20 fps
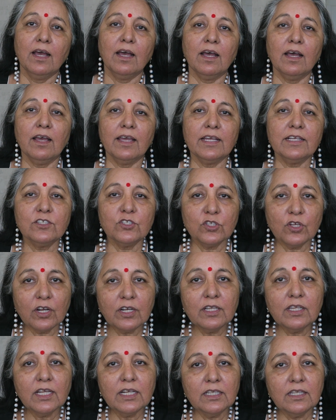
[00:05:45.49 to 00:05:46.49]
It's
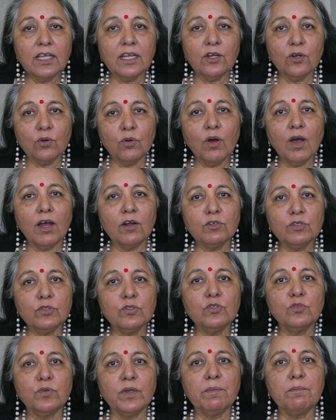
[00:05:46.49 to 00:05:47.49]
not that they know how
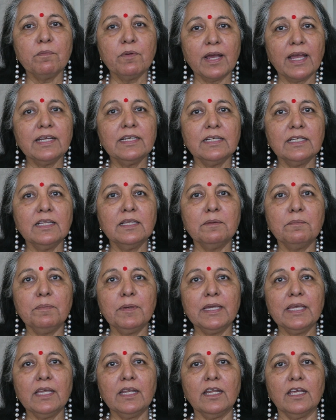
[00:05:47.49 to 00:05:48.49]
to swim right in the
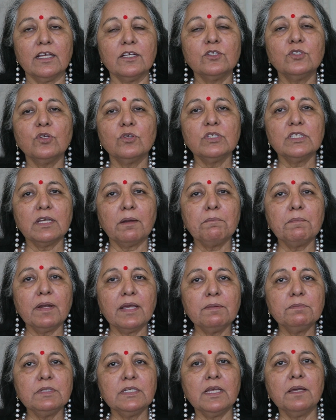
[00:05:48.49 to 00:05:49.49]
beginning. So
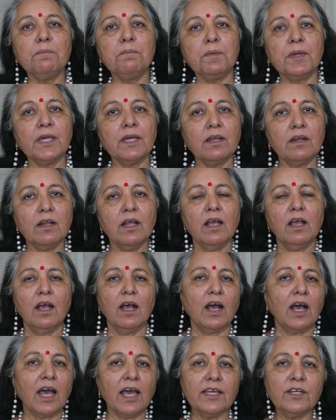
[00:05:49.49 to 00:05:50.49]
sometimes they appear,
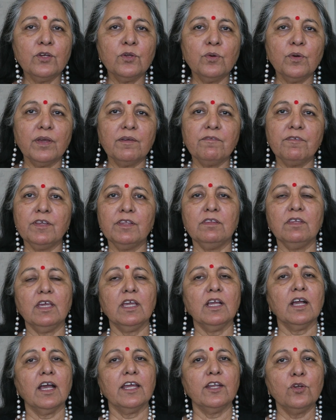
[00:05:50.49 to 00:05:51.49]
I know
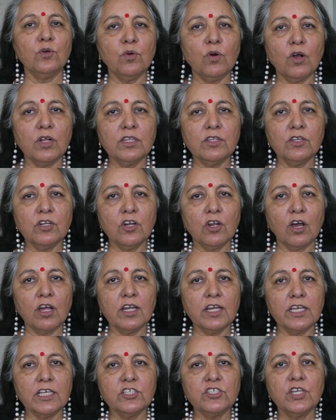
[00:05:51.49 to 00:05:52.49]
everything, I know all the
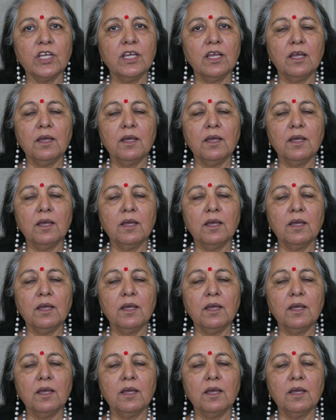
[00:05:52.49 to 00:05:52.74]
knowledge.